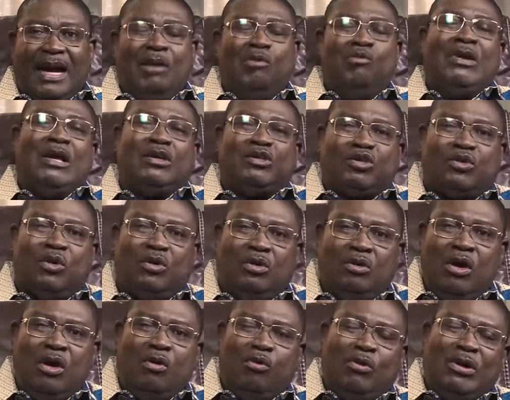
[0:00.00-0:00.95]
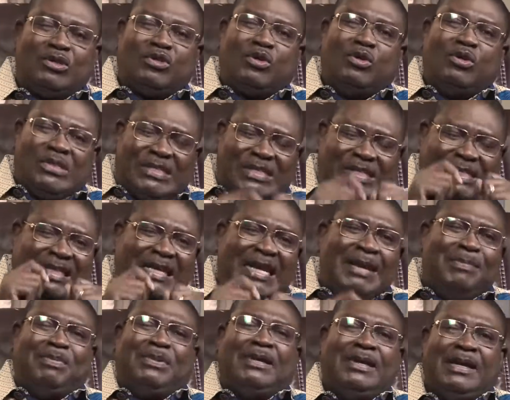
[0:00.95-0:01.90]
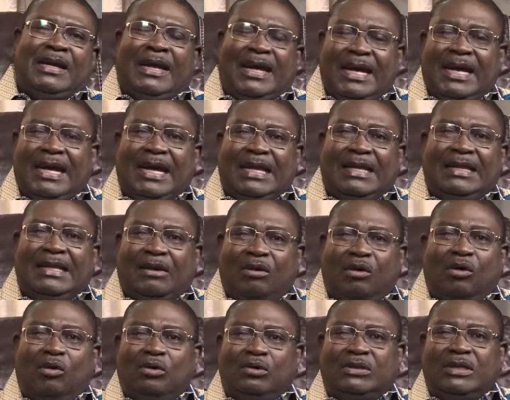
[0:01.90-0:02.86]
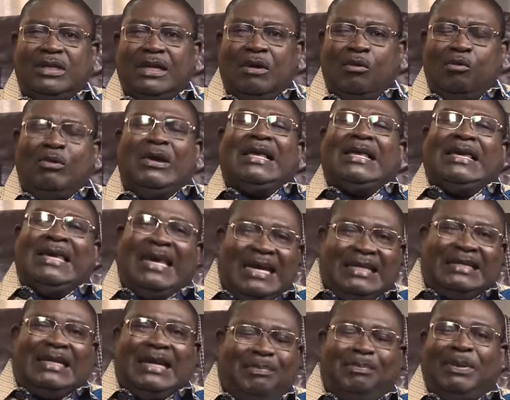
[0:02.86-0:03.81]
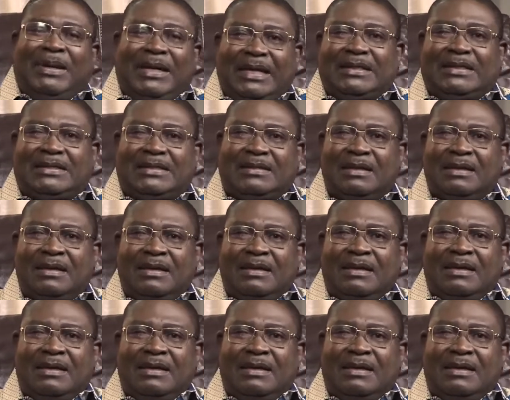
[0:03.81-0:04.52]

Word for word: And we are so steeped in the old, we are kicked up in it.